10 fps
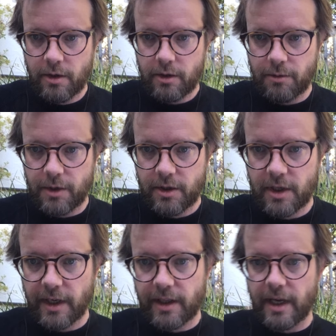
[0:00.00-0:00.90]
We just
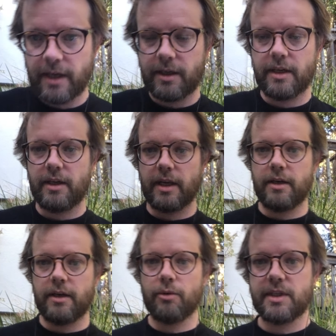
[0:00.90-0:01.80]
click that, and
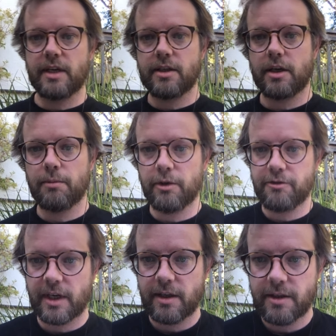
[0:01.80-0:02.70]
again, always takes a couple of
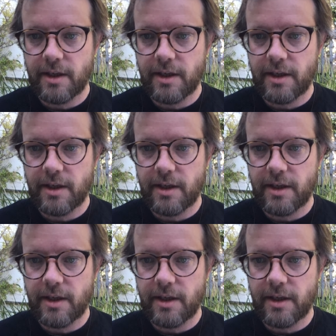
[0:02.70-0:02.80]
seconds.